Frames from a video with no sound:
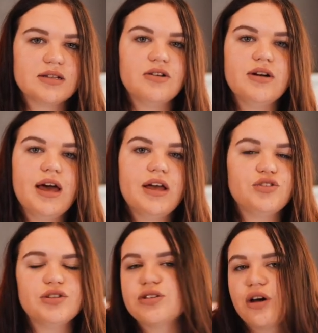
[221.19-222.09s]
So
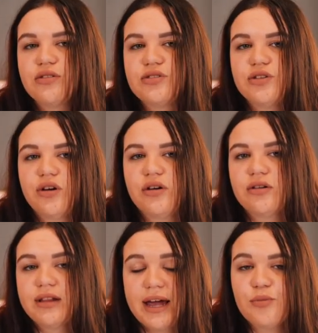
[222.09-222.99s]
just go to
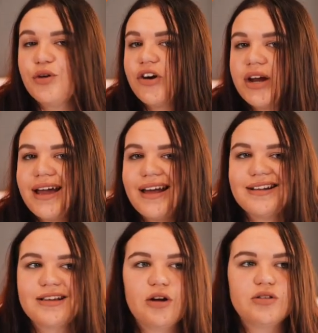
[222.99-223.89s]
your library
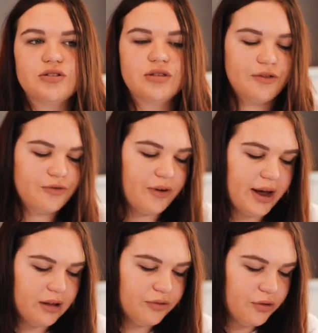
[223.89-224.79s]
and go to the
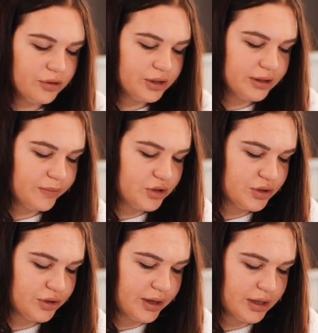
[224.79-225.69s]
file folder. Let me
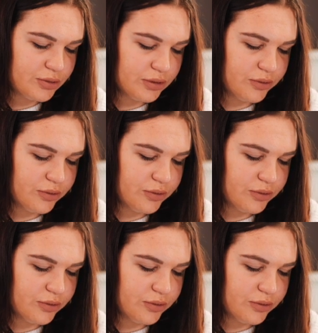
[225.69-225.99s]
just show you guys real